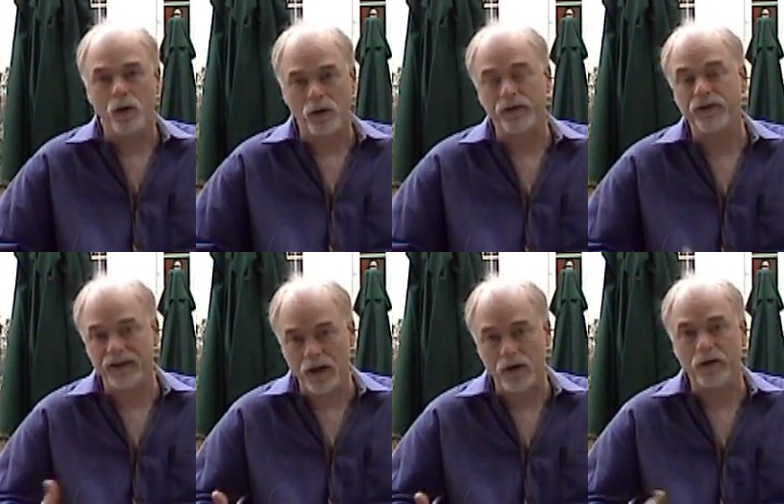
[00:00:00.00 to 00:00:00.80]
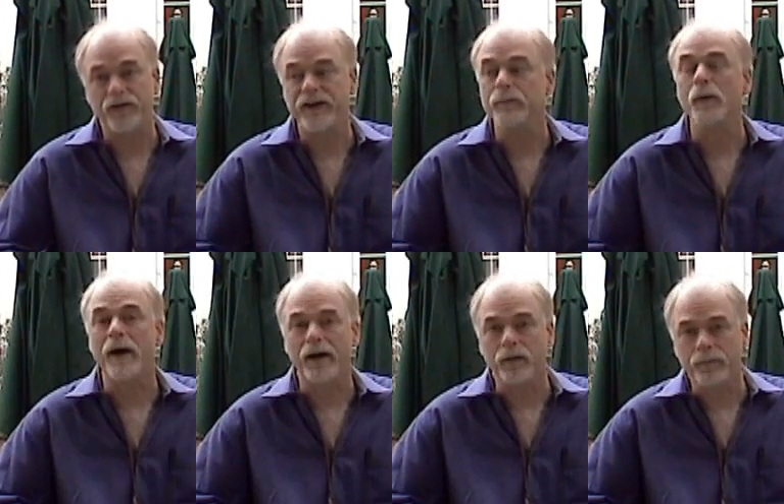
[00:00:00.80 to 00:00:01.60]
or a schema
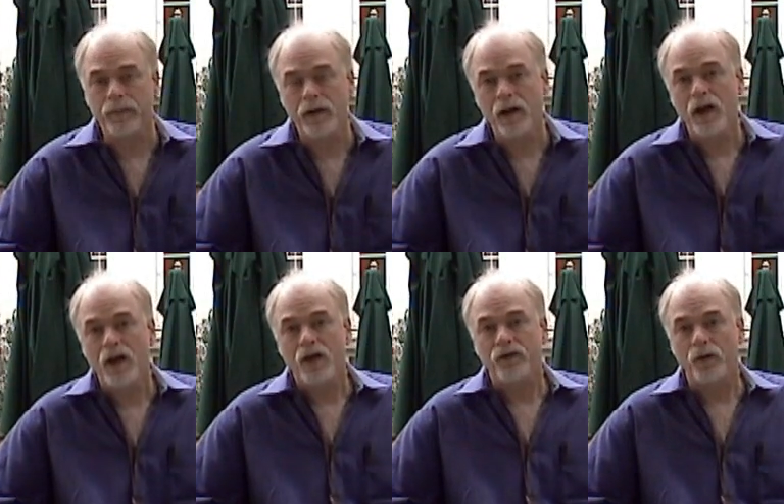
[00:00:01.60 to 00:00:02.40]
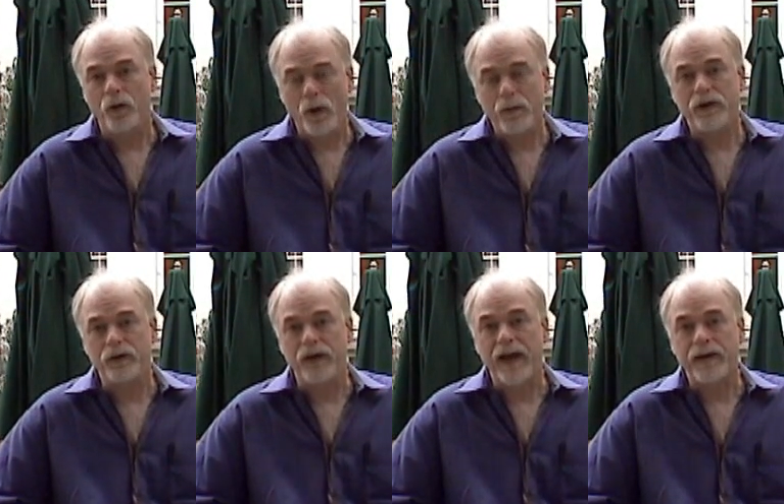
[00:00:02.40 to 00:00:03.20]
model. So the way we
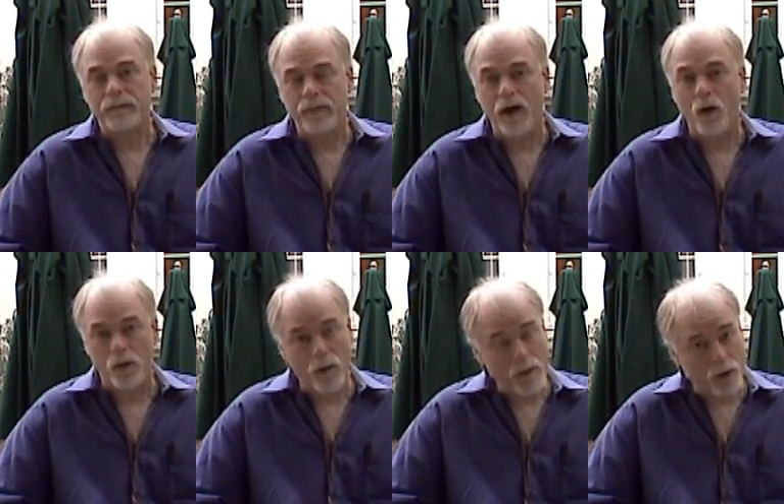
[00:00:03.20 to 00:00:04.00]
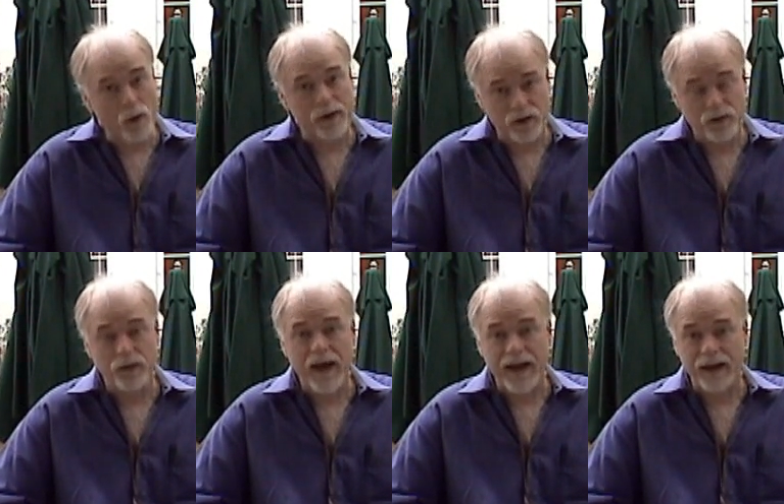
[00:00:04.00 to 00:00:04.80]
do that, or the way we're going to
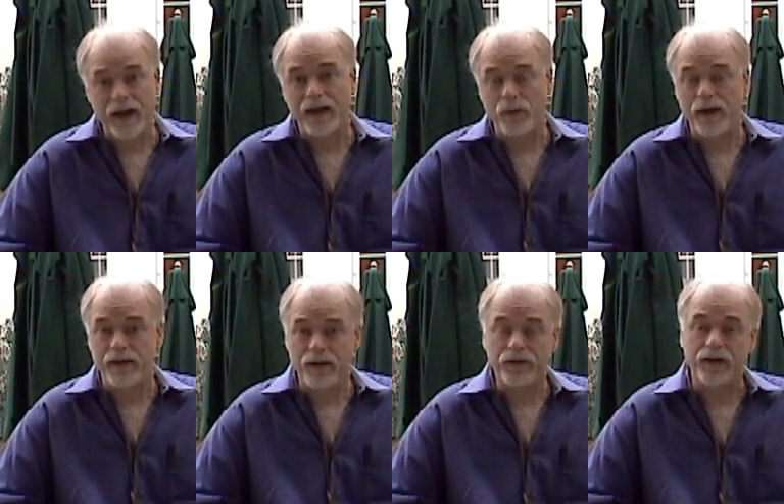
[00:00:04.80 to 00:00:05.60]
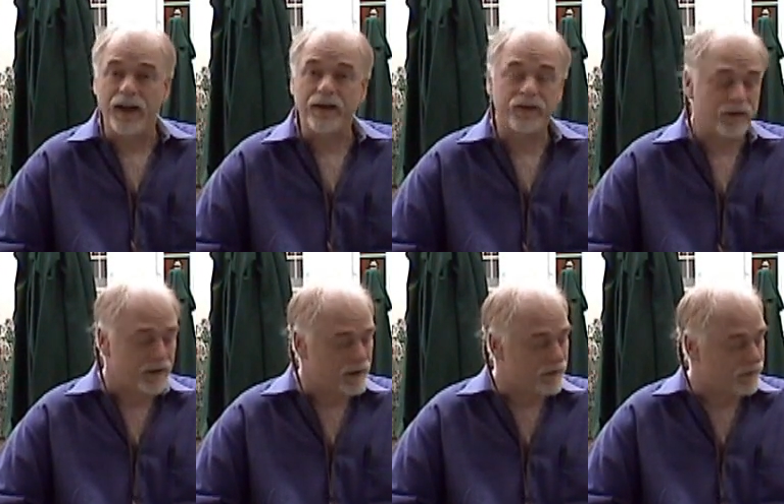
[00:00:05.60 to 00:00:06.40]
do that anyway in this class,
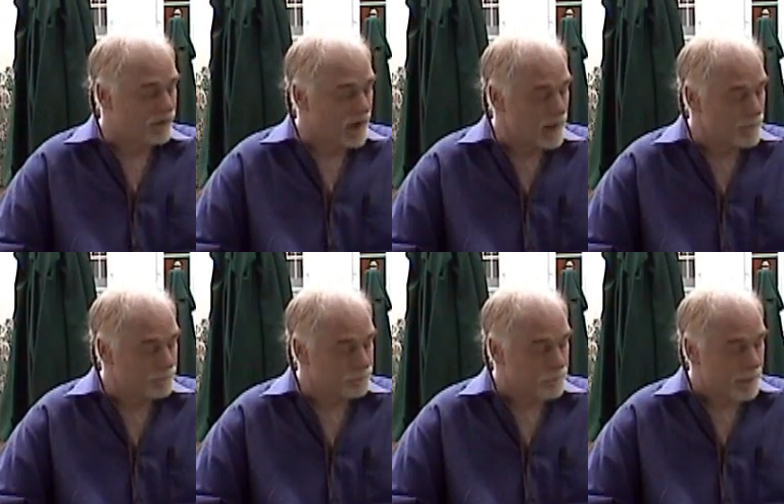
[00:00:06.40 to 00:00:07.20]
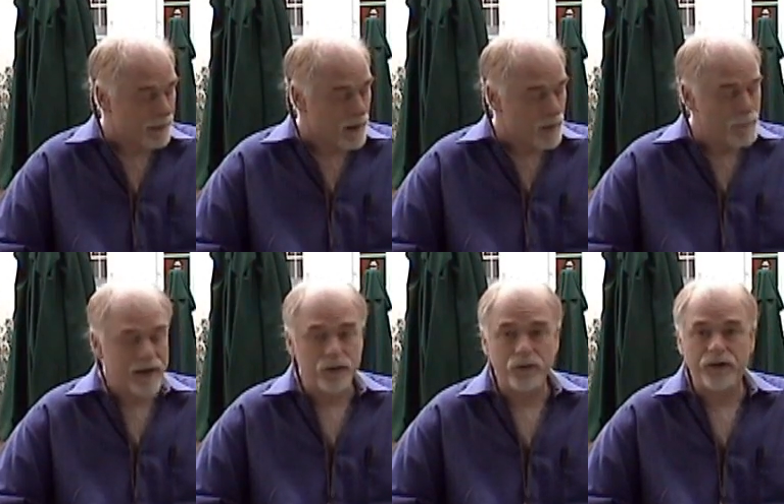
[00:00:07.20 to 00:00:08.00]
is by
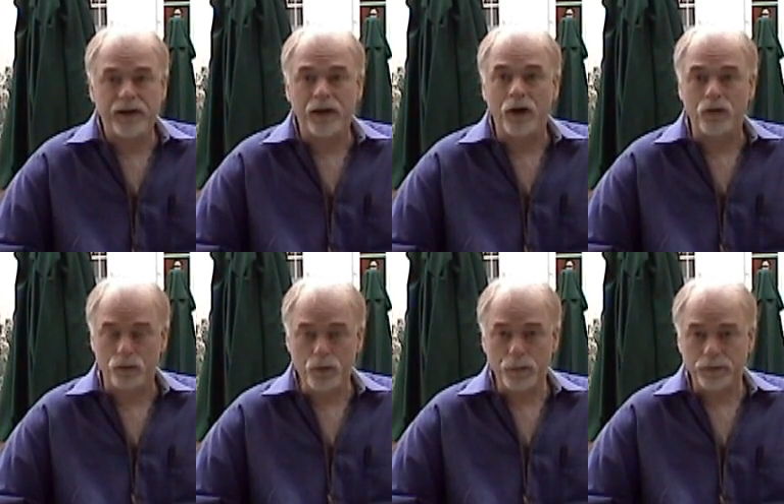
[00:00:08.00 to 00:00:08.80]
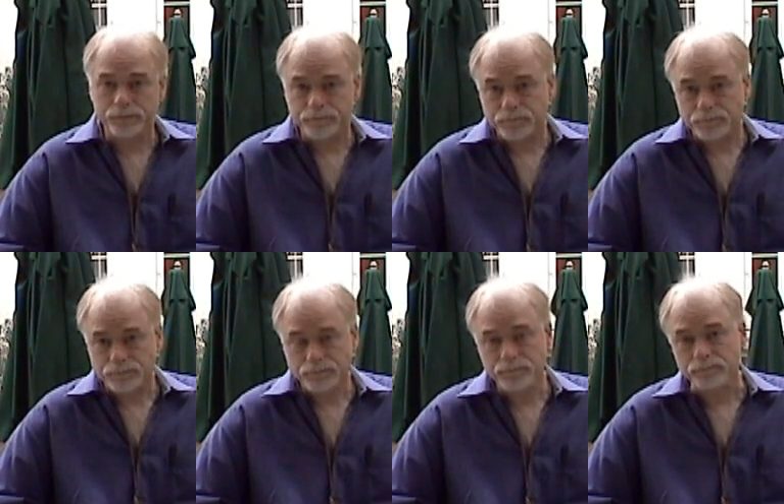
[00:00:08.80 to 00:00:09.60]
using a group.
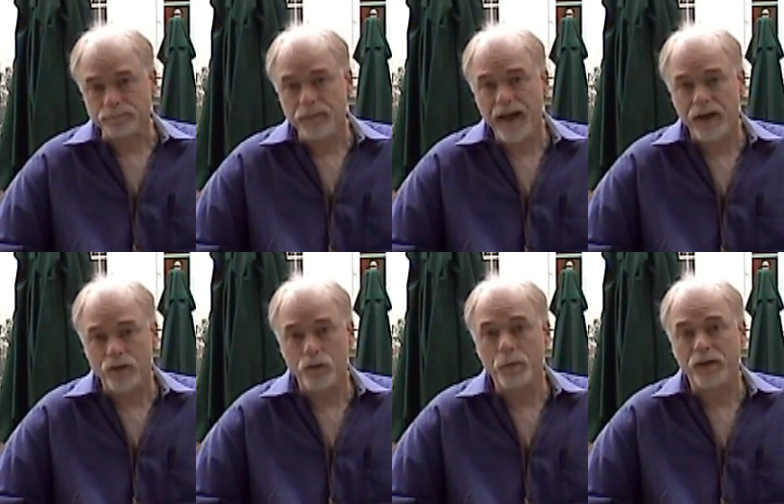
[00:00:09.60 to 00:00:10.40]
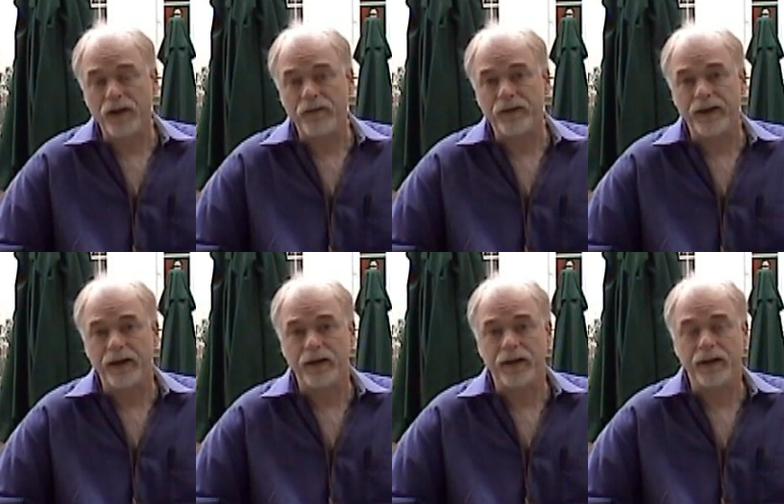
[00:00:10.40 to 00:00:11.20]
And a group, as I've said
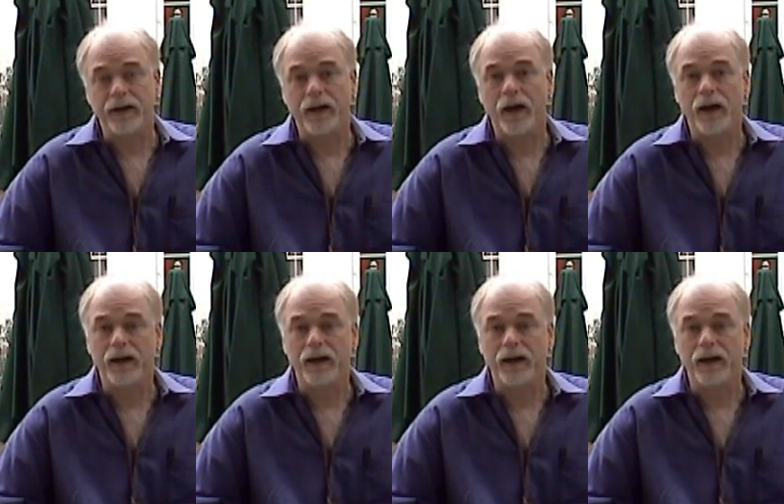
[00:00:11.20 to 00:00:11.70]
in